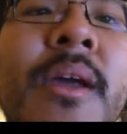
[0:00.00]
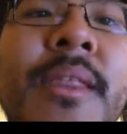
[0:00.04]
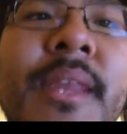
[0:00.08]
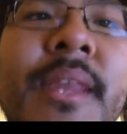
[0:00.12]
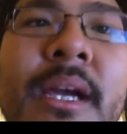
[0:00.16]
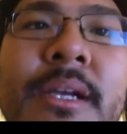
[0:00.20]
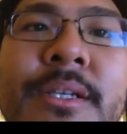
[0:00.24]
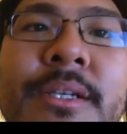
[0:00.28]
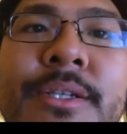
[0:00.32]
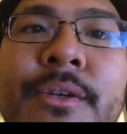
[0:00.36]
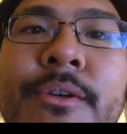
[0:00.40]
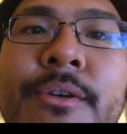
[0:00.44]
I
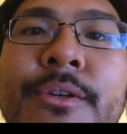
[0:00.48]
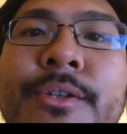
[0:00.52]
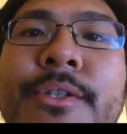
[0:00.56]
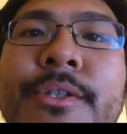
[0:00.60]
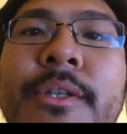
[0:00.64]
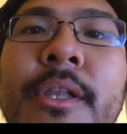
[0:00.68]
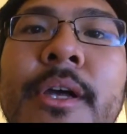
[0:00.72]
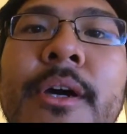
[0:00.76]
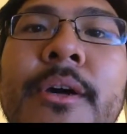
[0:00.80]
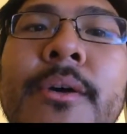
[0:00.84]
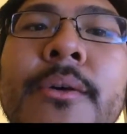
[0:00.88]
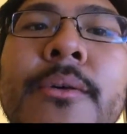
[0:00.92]
think I'll start
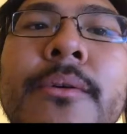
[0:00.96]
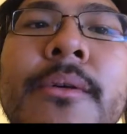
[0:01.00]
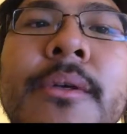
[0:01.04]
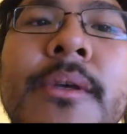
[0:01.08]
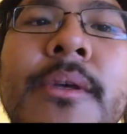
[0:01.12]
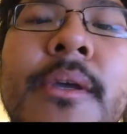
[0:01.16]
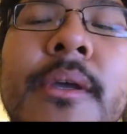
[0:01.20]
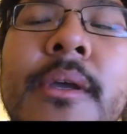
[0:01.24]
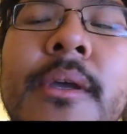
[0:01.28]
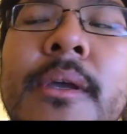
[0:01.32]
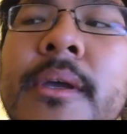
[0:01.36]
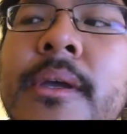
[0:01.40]
slow
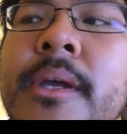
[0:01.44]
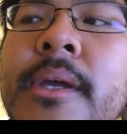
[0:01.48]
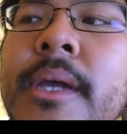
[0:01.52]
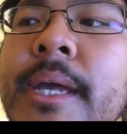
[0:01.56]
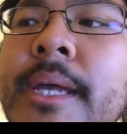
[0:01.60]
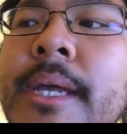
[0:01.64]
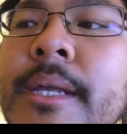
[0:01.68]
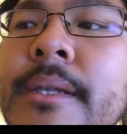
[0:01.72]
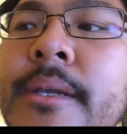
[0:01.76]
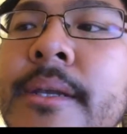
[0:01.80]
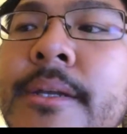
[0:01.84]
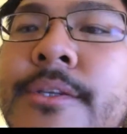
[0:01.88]

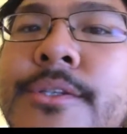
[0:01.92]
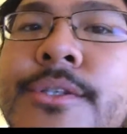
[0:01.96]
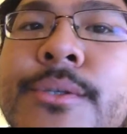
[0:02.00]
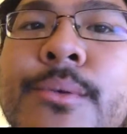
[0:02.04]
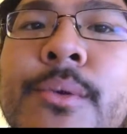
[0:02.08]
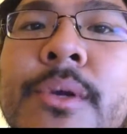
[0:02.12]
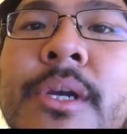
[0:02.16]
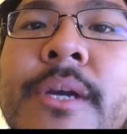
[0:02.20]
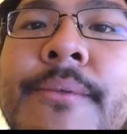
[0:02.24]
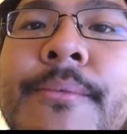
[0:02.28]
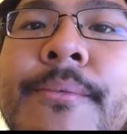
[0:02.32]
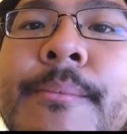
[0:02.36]
and
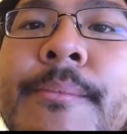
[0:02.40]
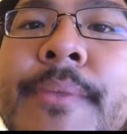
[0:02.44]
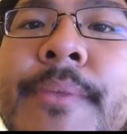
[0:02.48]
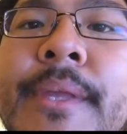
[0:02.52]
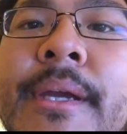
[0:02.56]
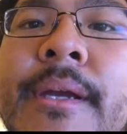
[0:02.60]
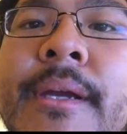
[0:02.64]
just work up from